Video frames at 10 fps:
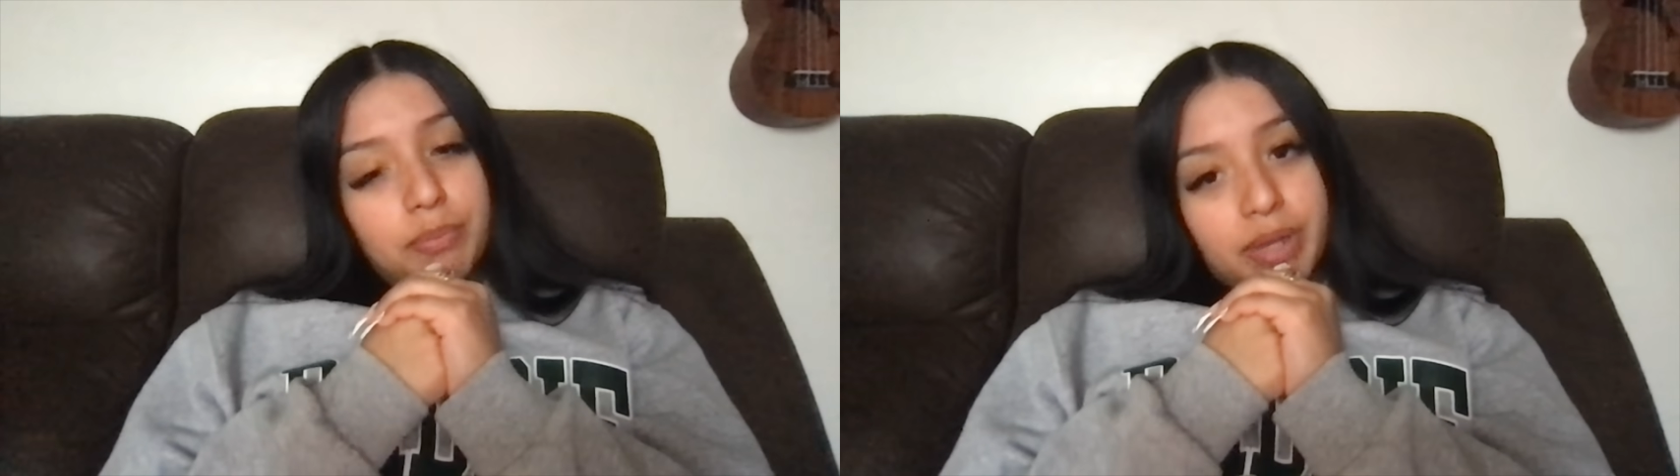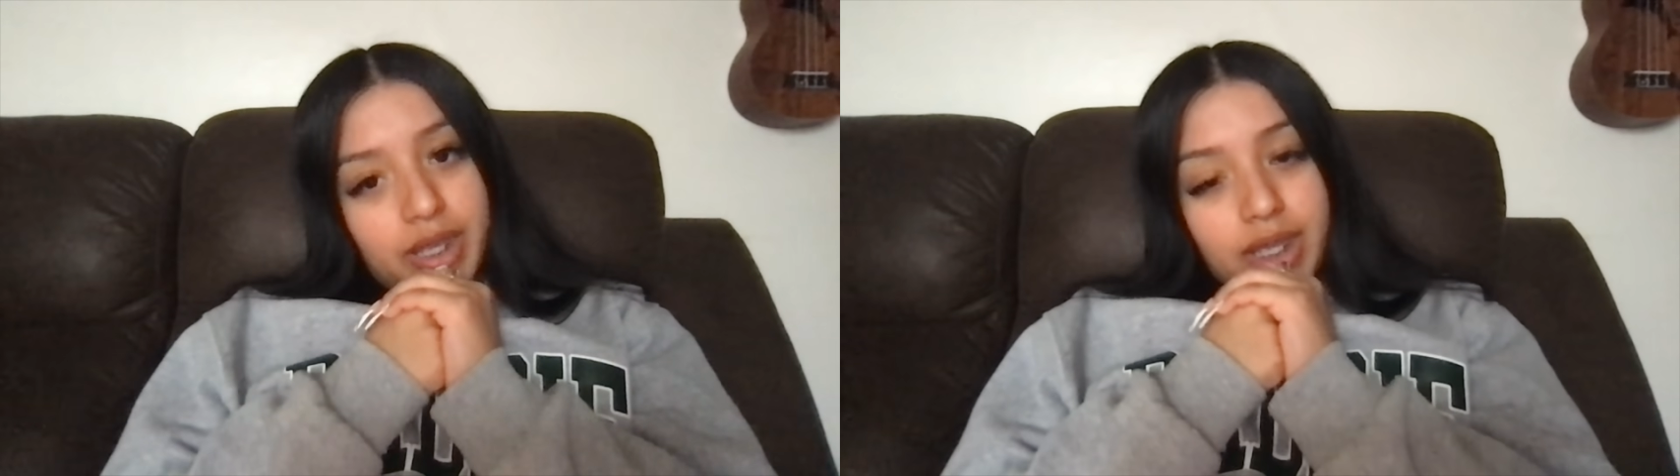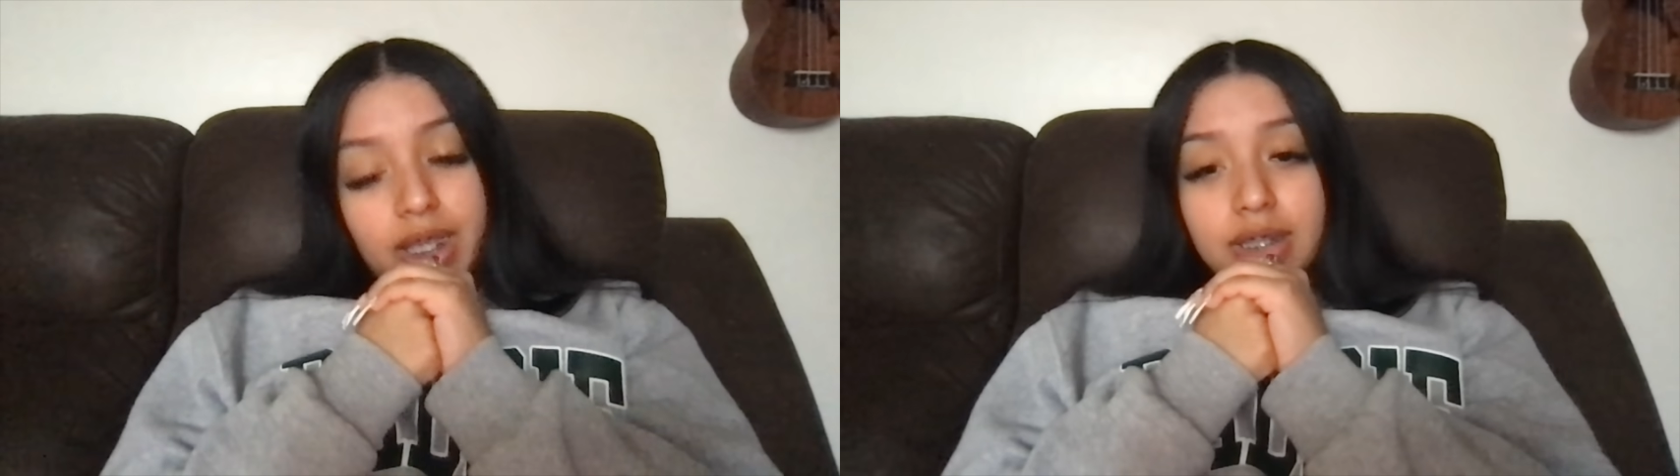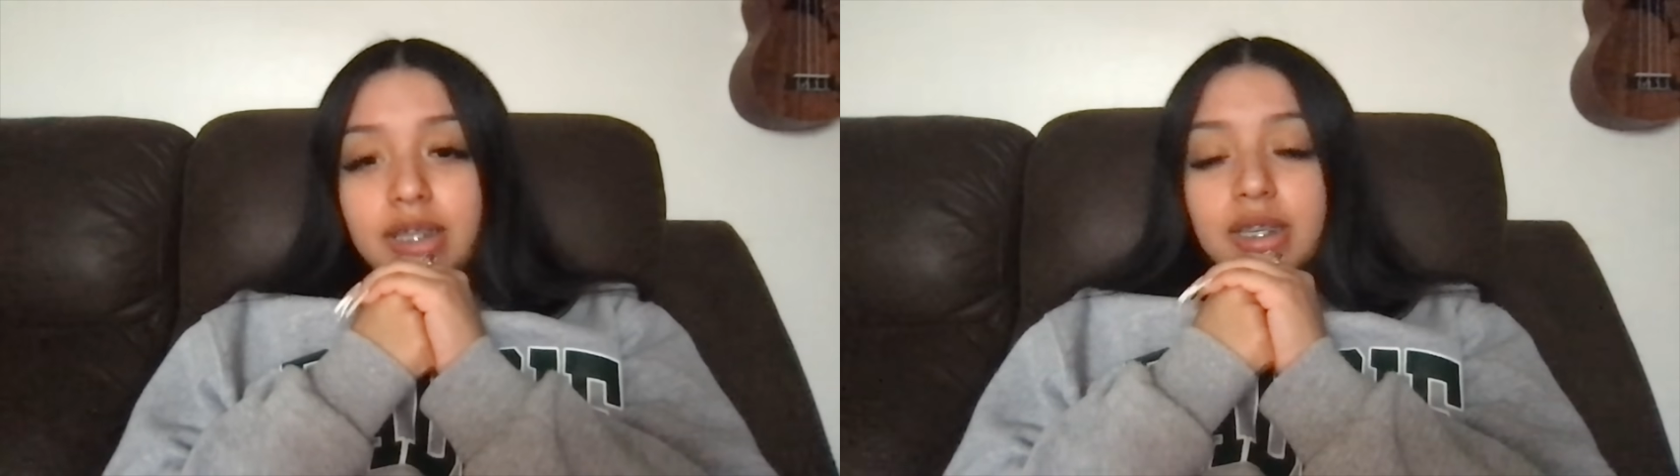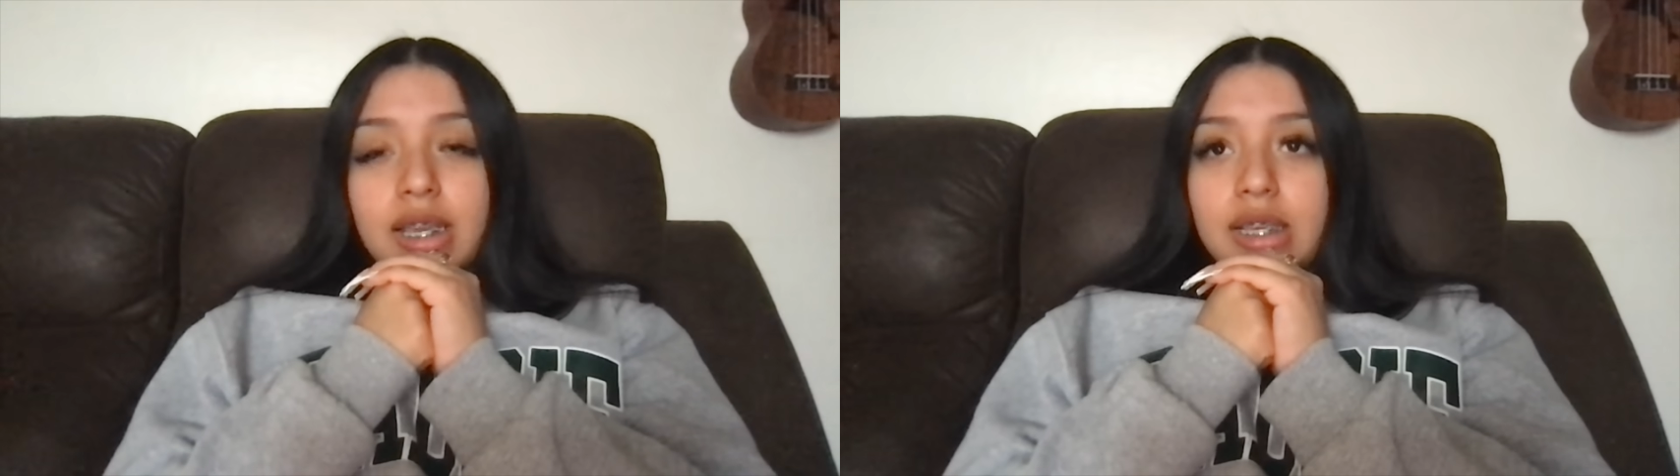But thank
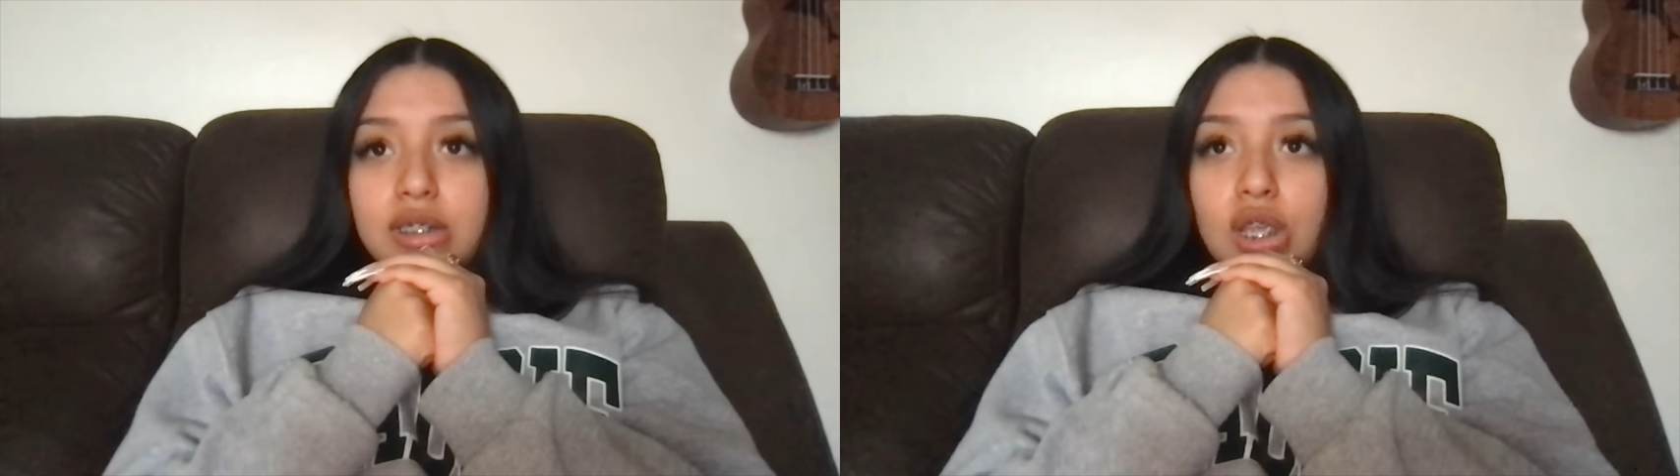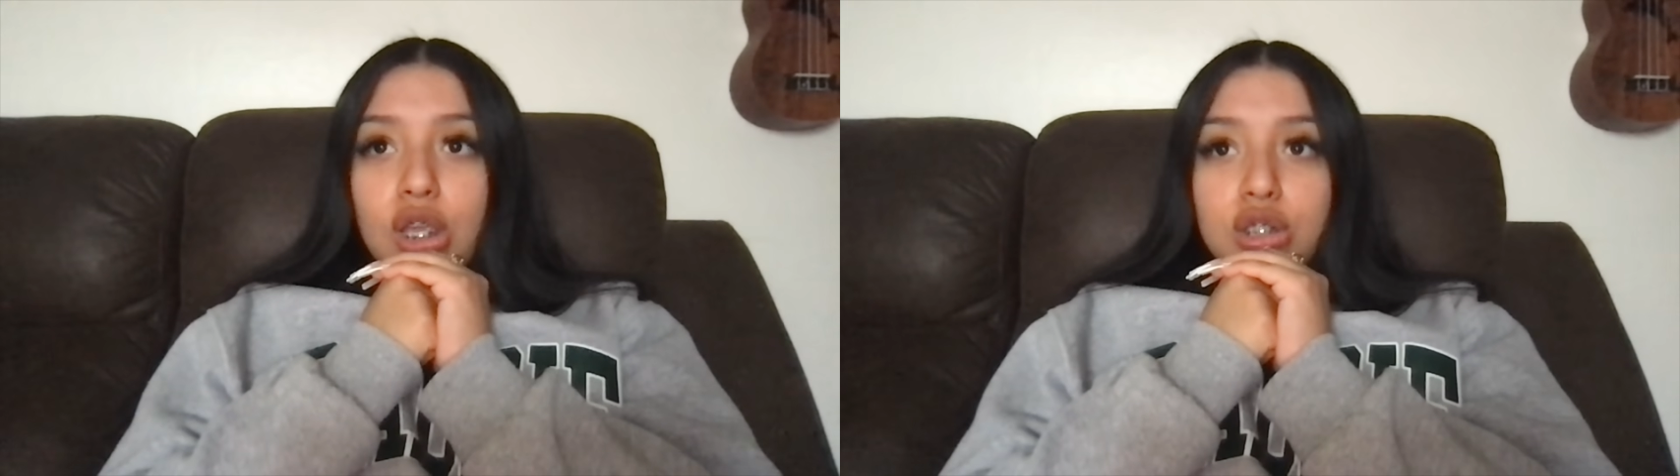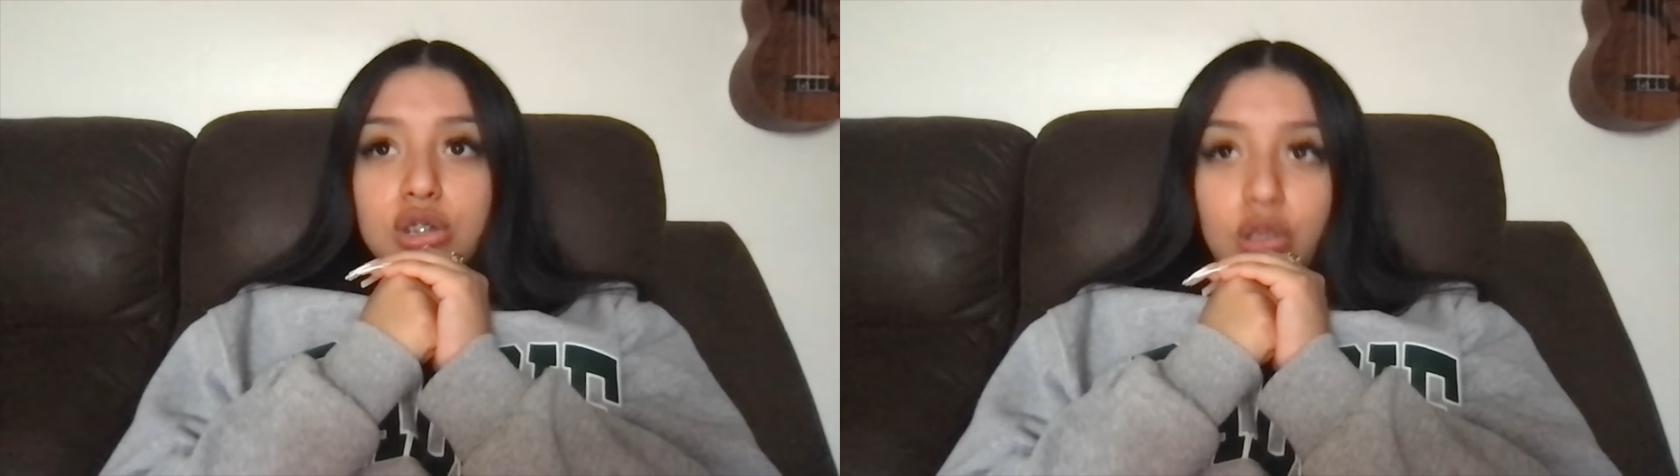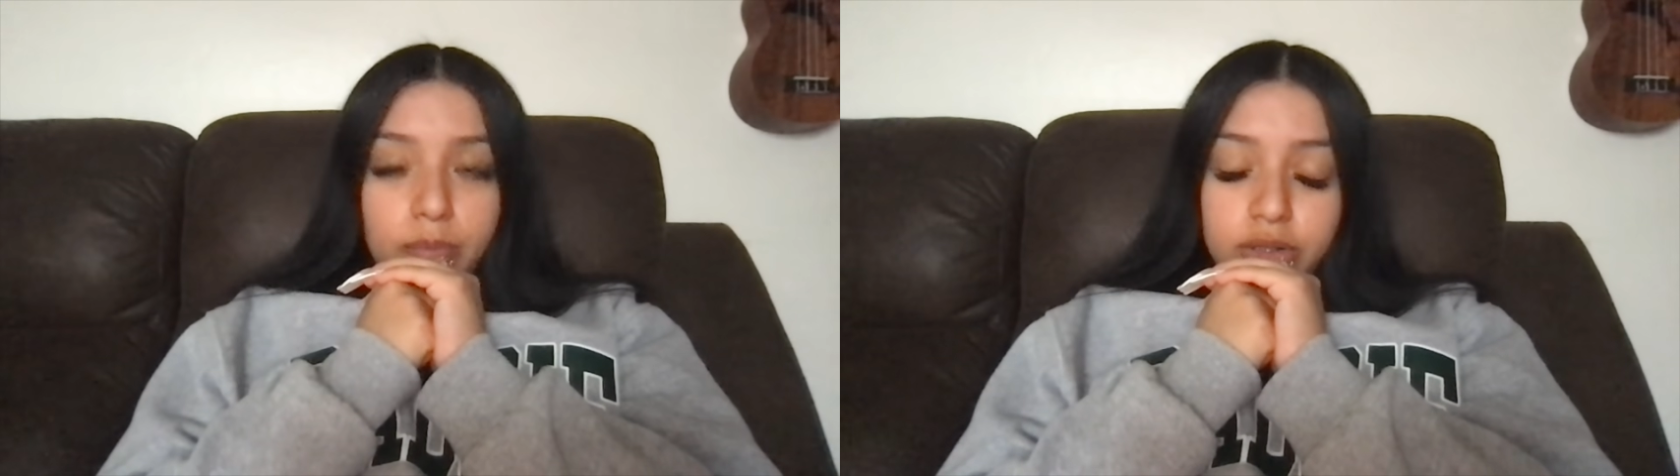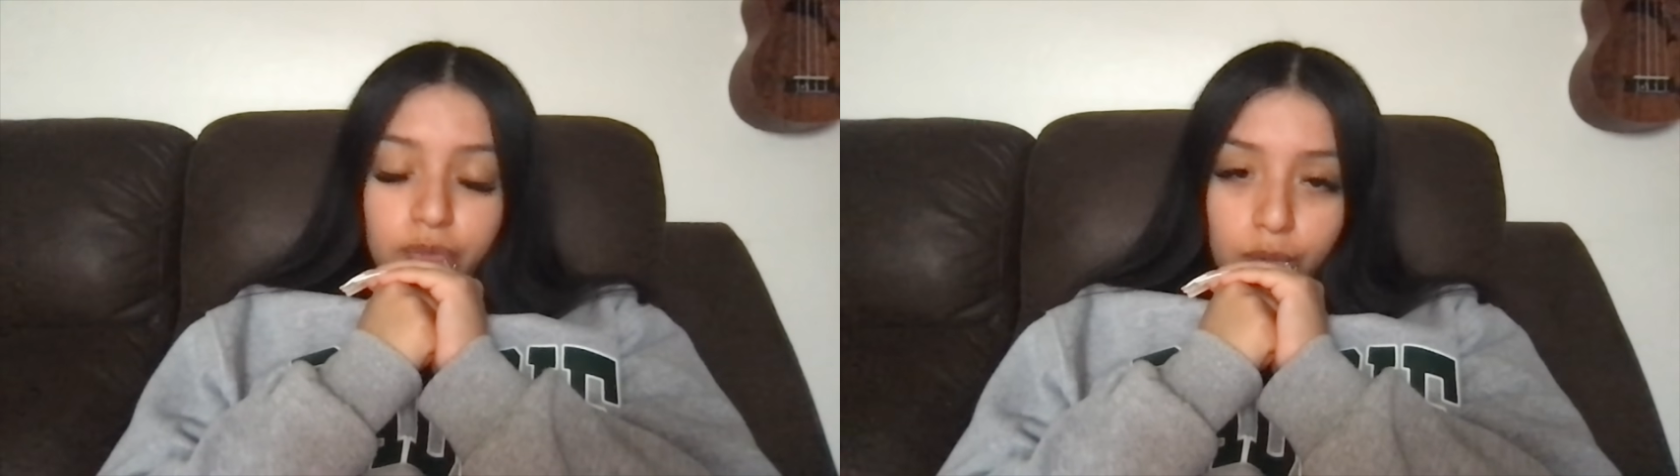you guys so
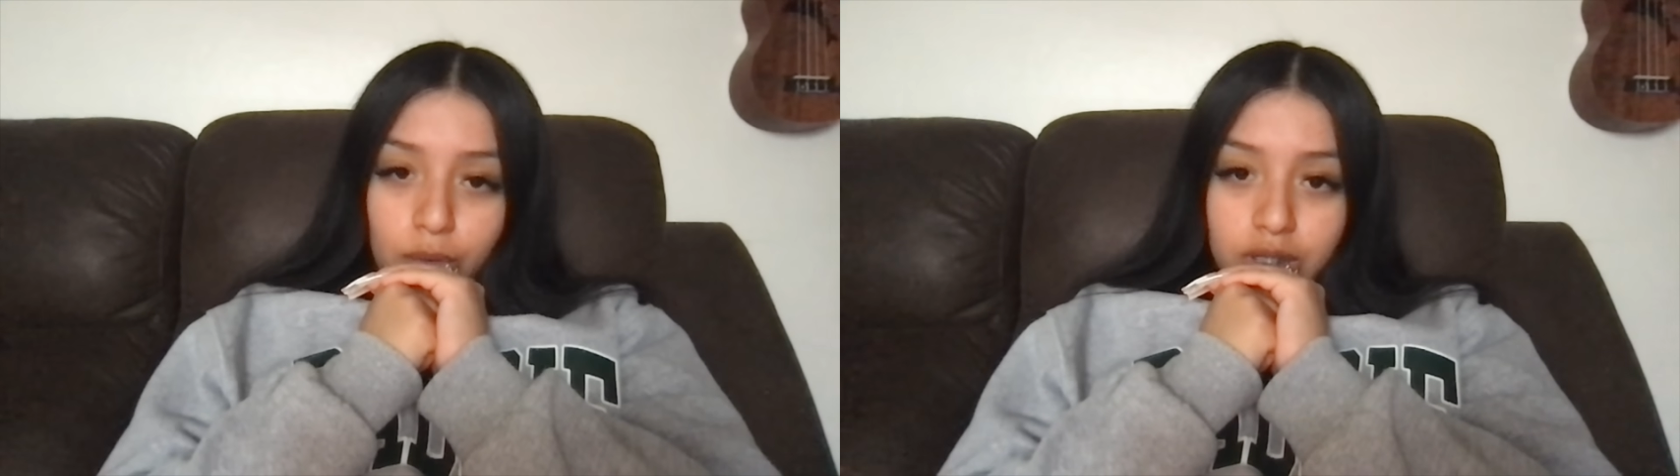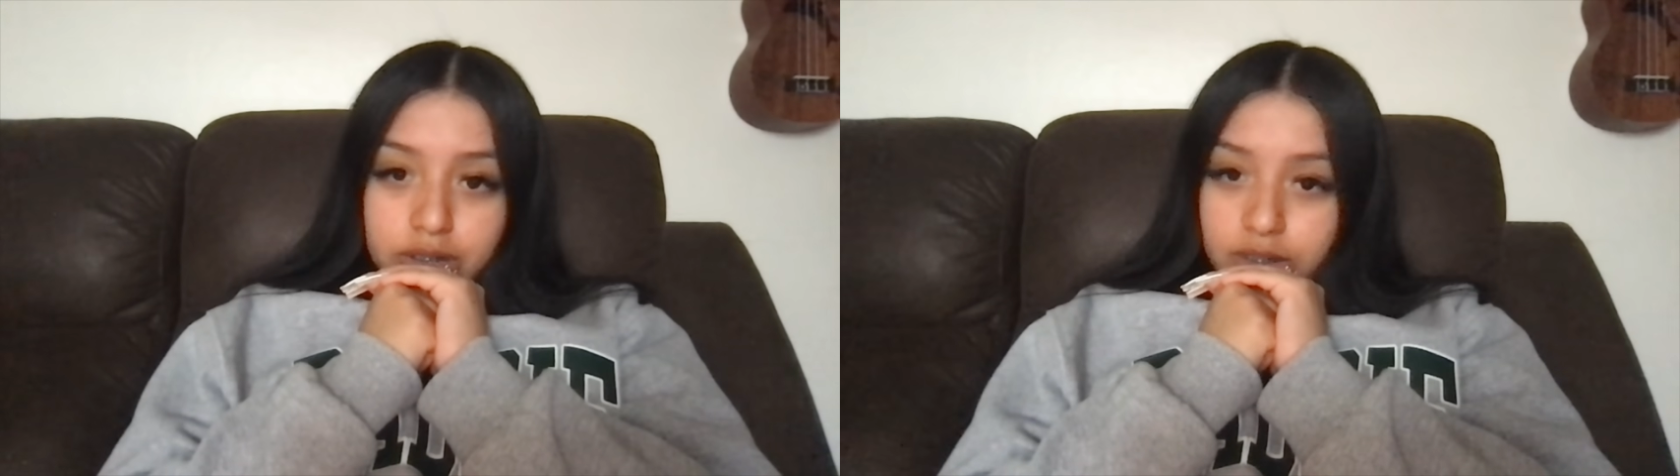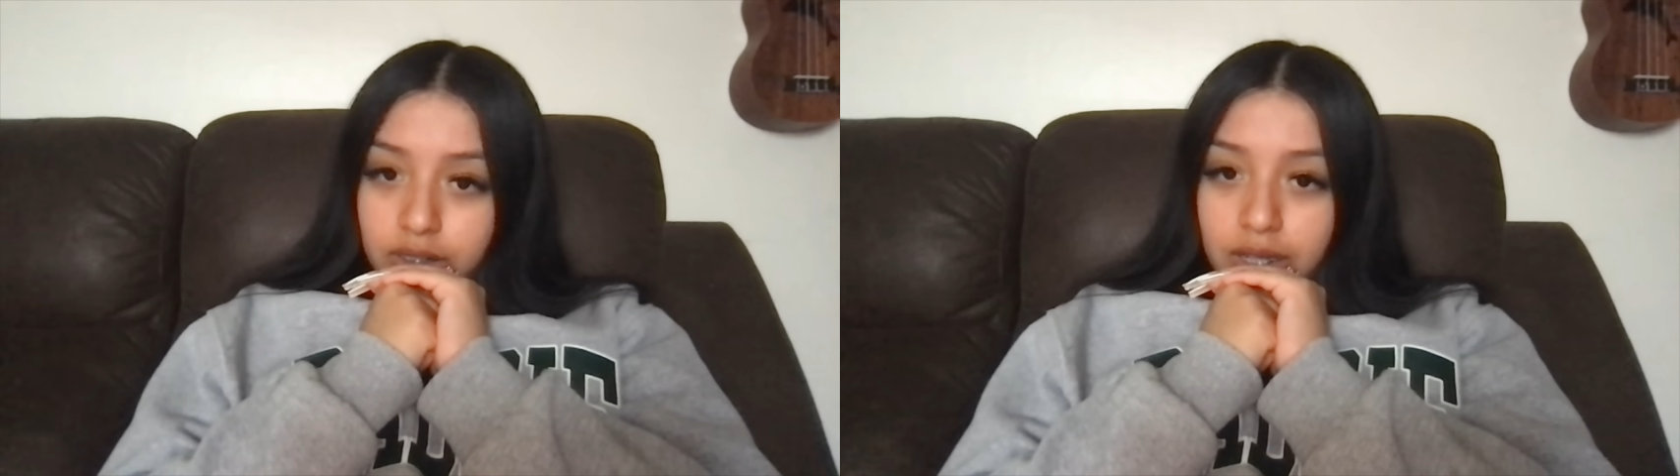much for watching.